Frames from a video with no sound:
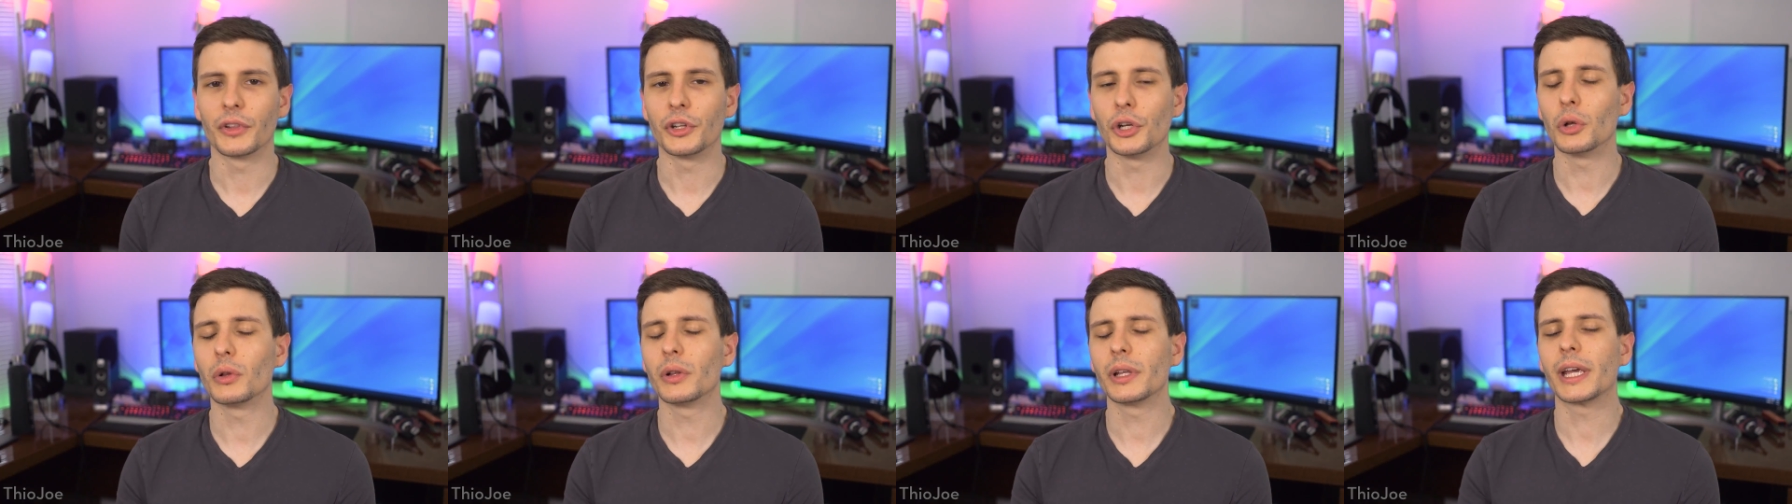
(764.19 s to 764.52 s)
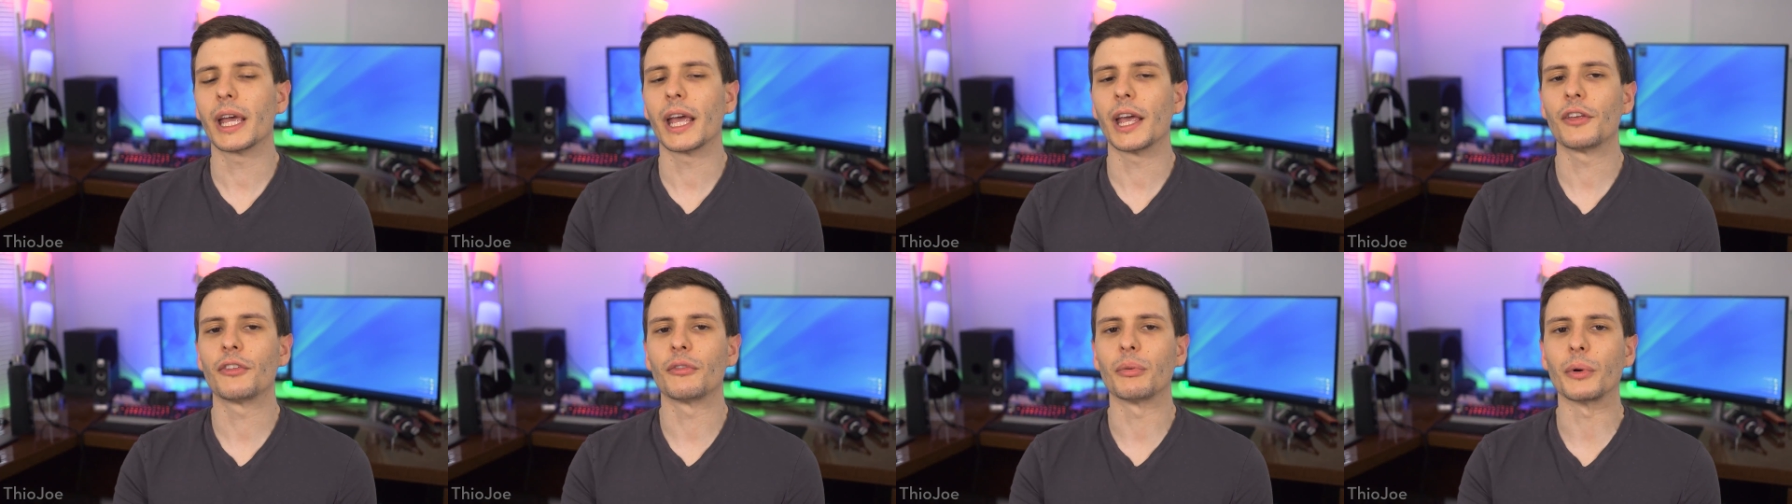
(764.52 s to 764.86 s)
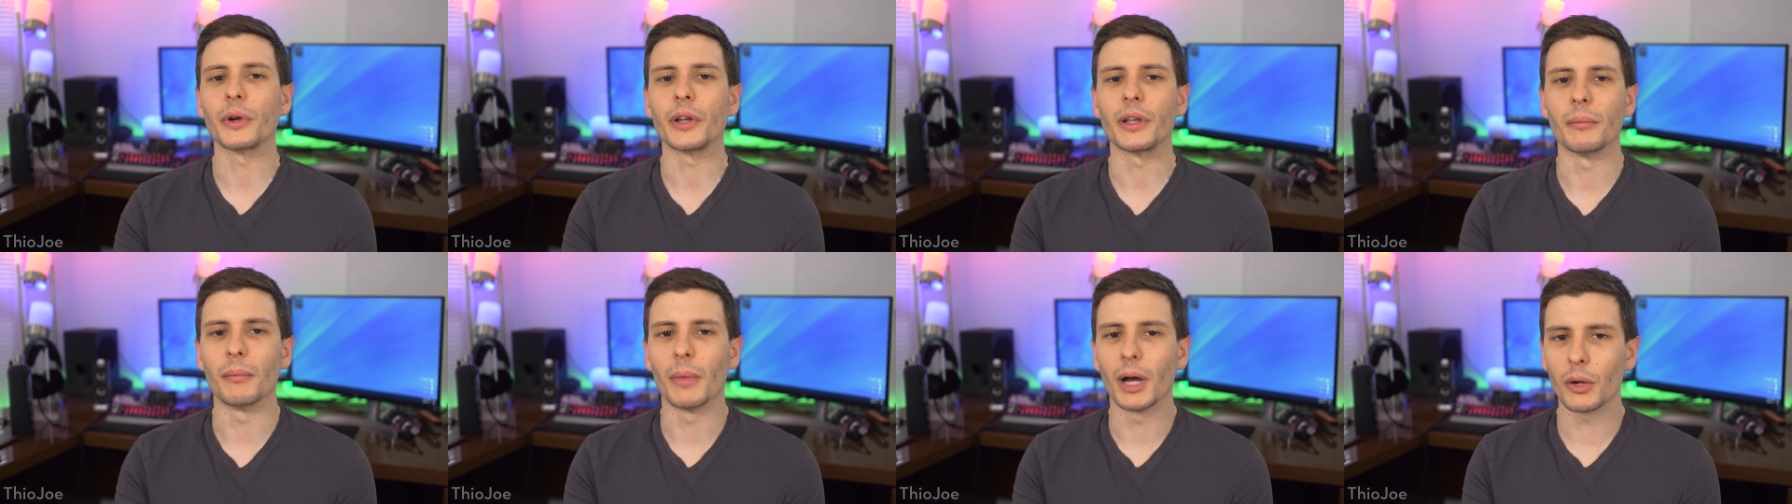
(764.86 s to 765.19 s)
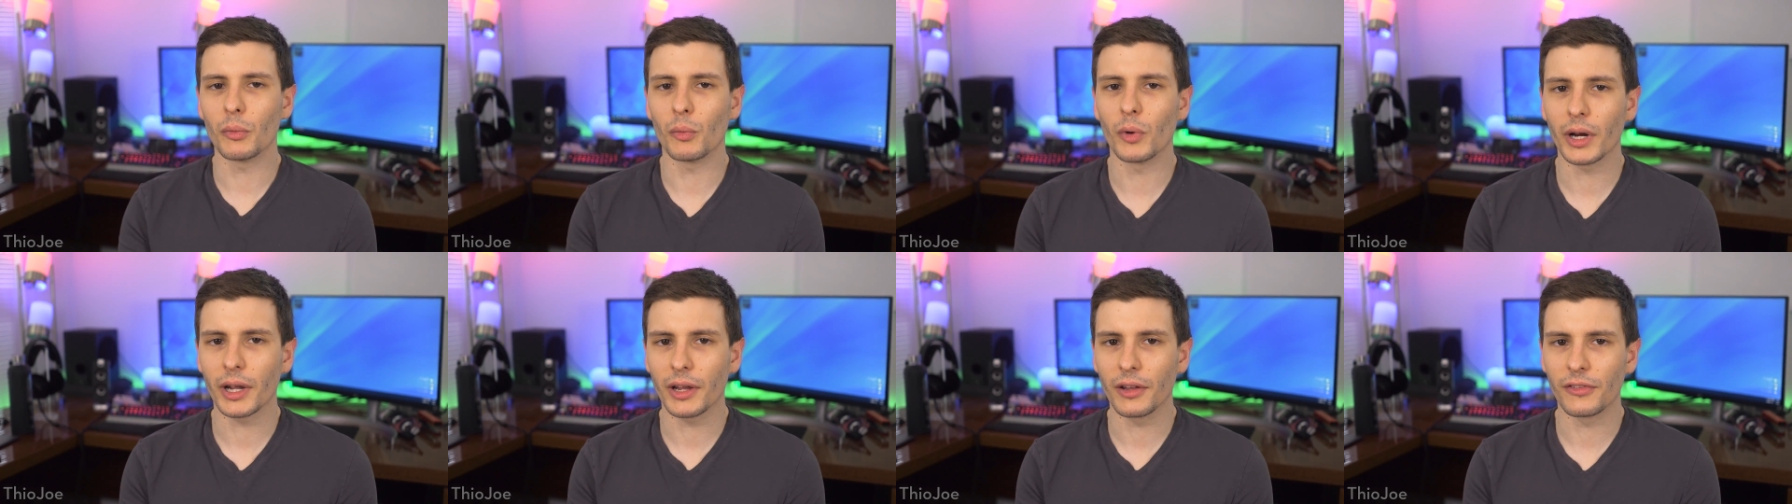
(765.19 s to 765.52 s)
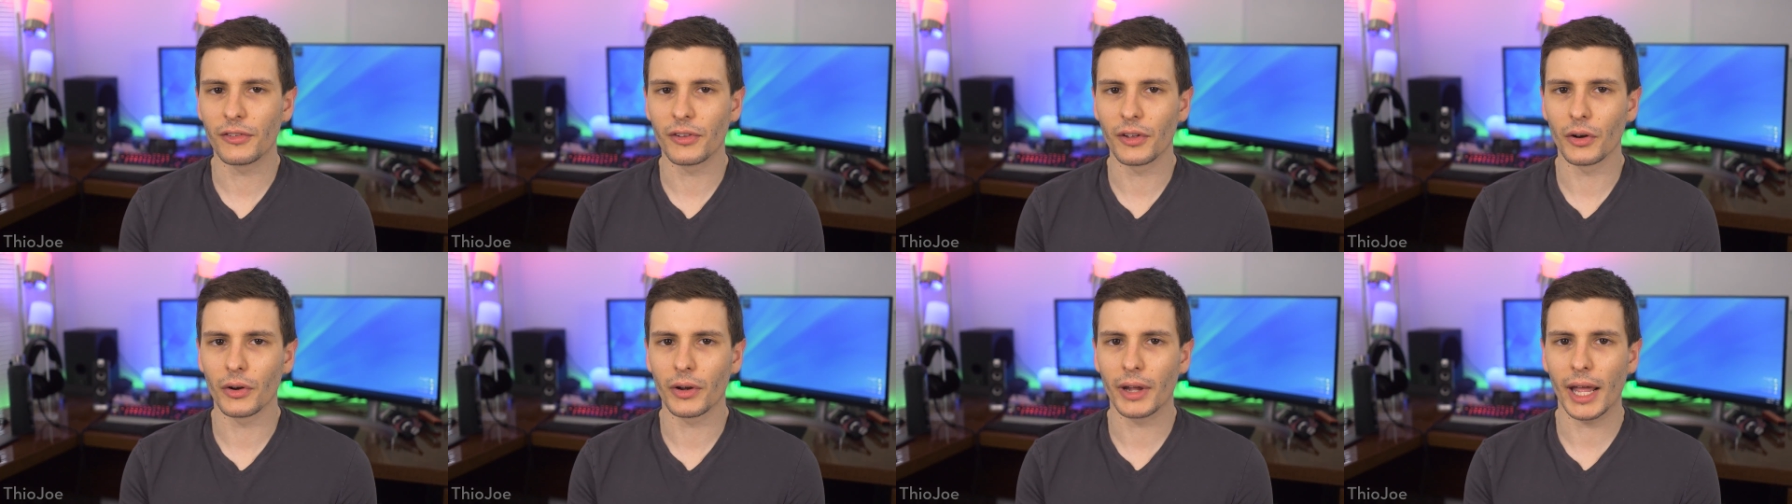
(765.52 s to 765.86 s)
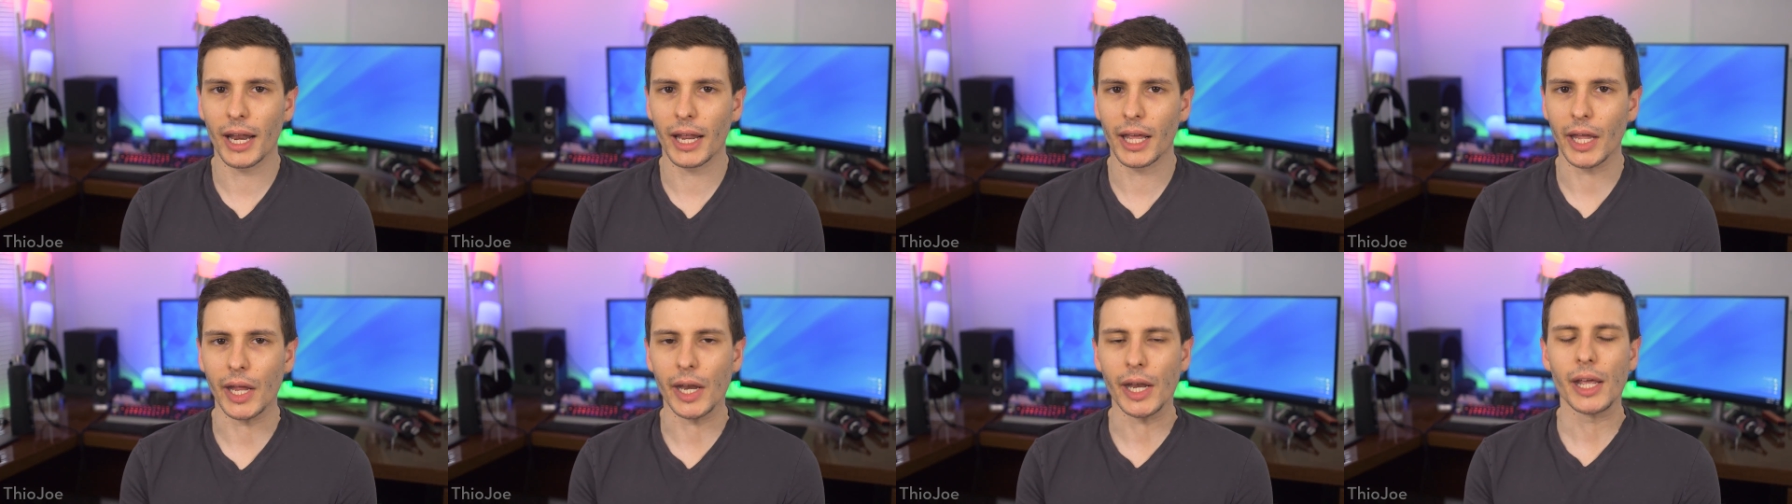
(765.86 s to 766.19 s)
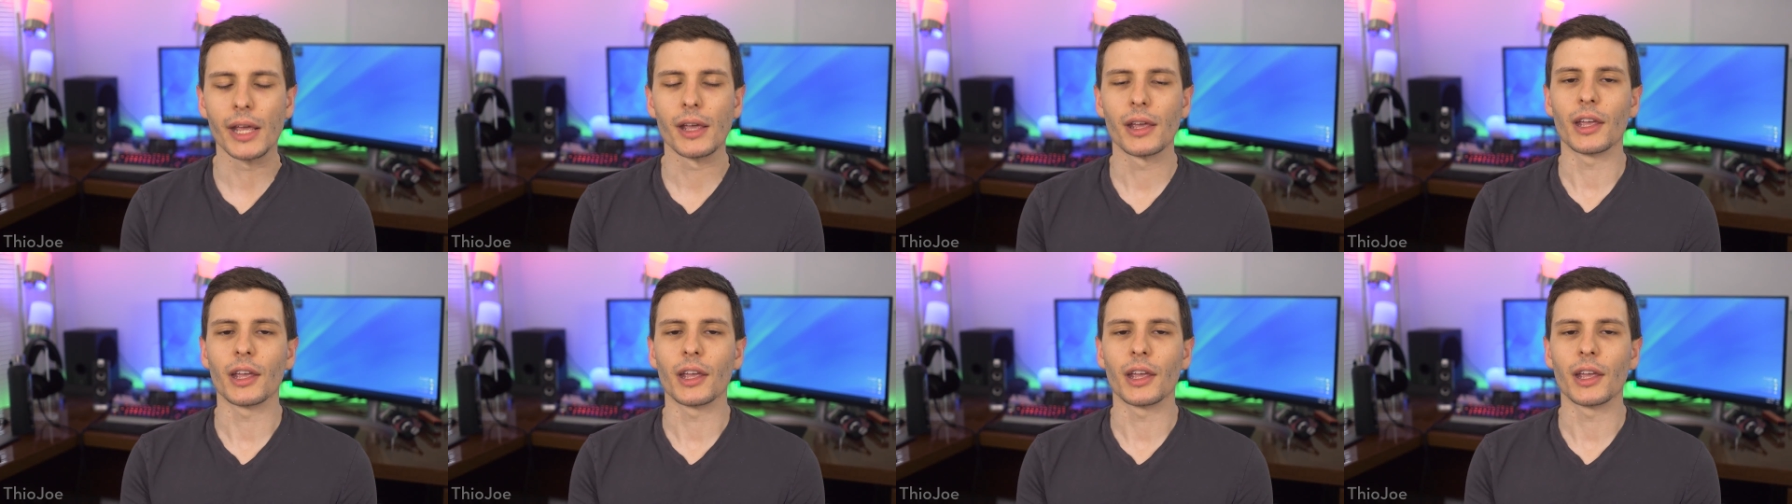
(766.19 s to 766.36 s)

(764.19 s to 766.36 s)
The only case where you might want to consider getting it